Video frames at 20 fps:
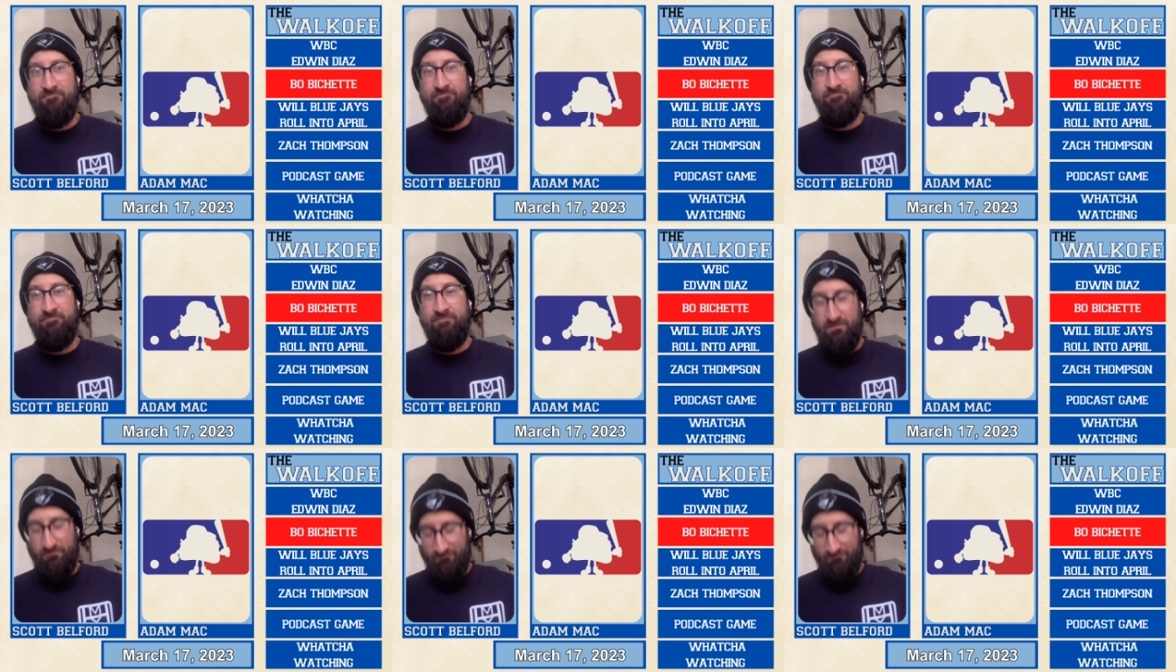
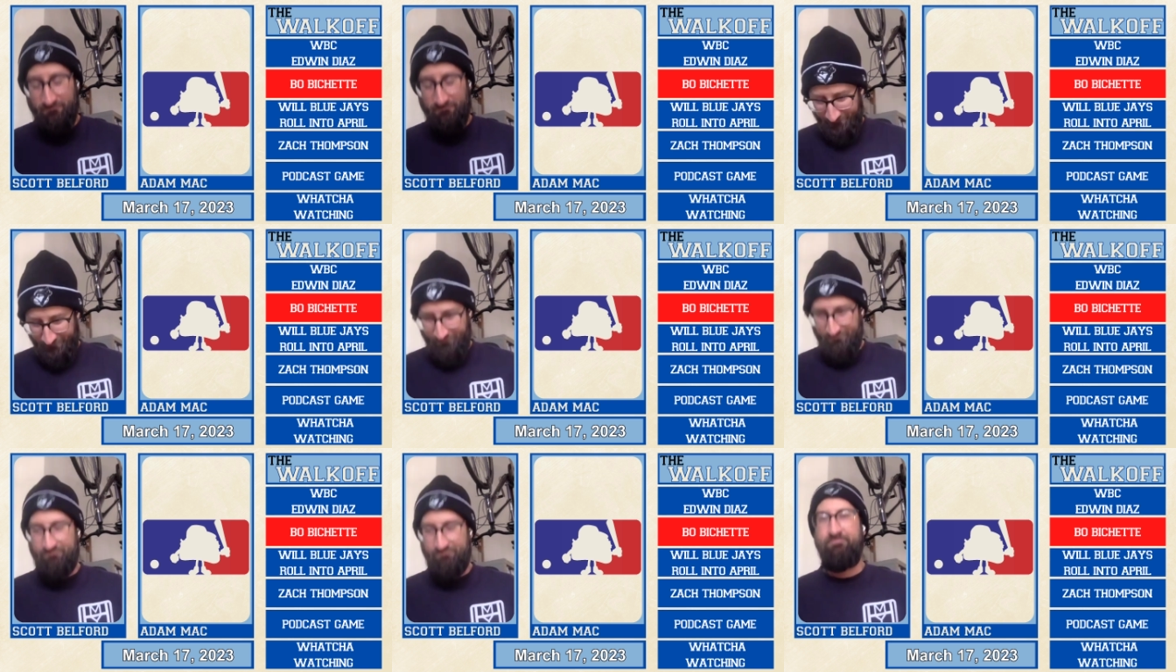platinum
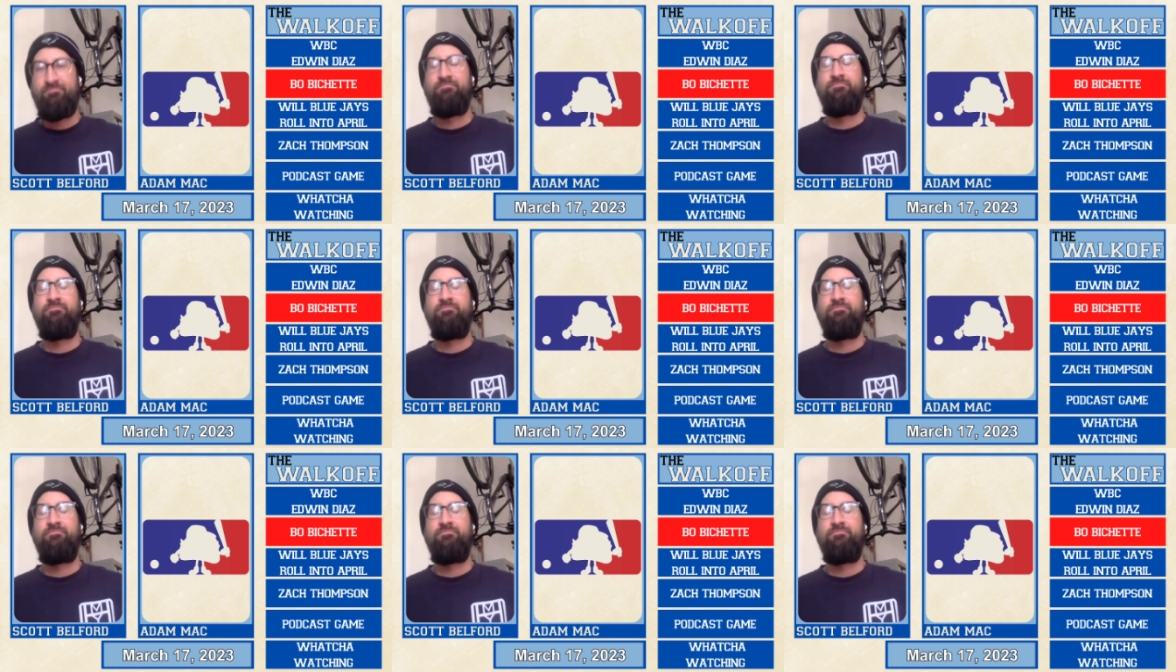glove at
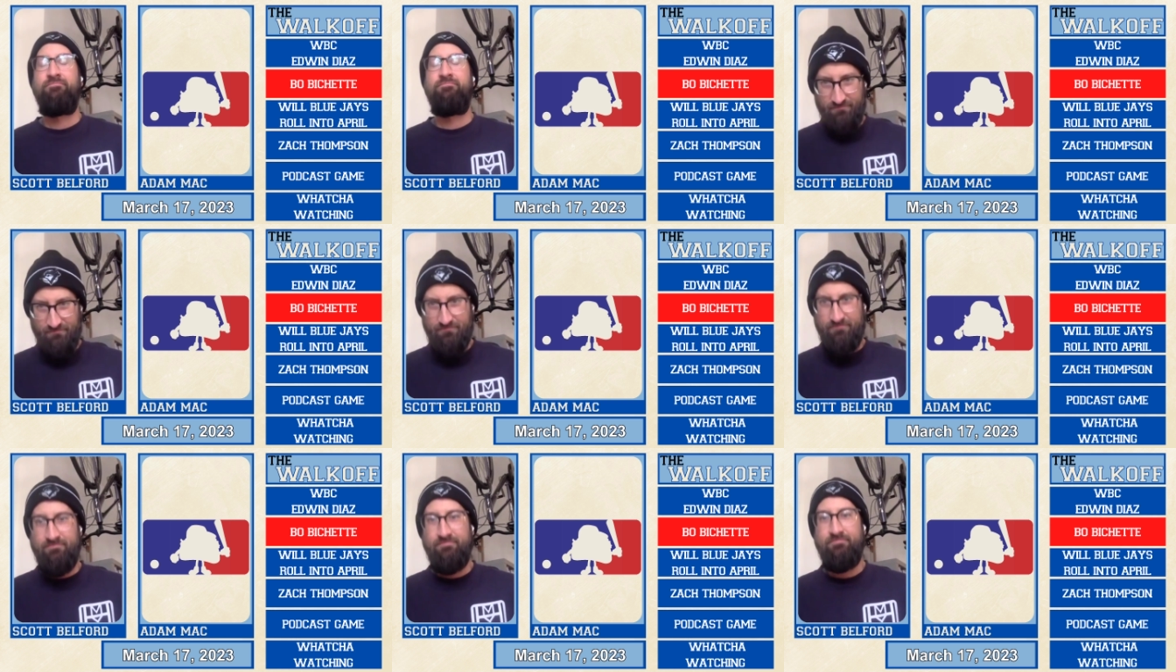third
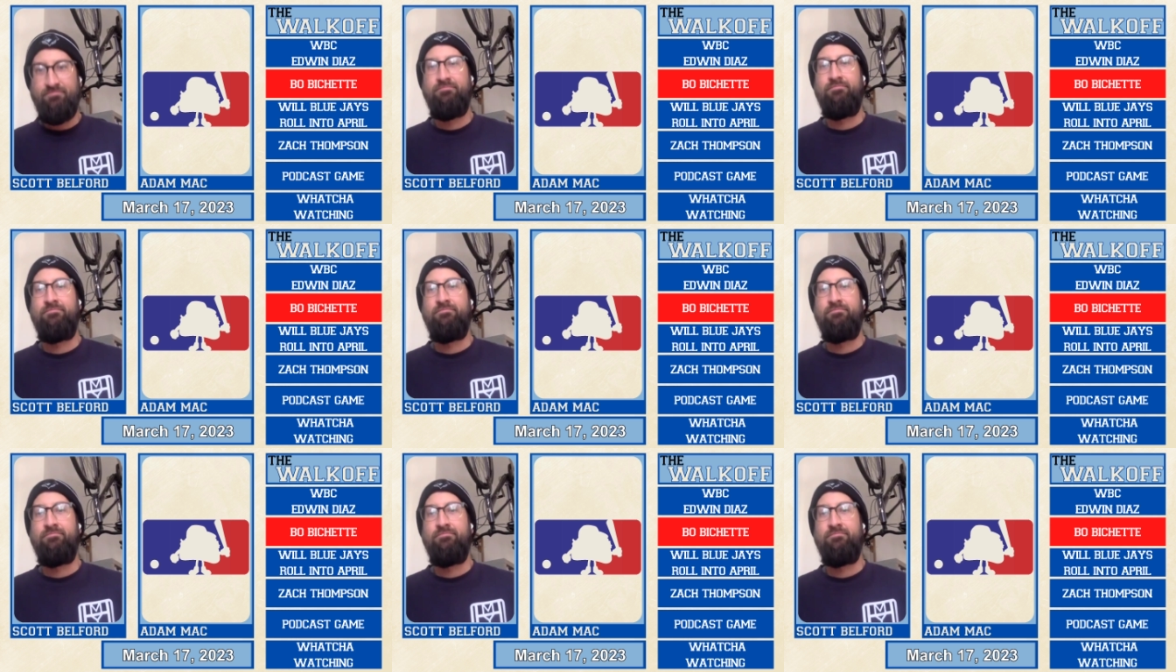base,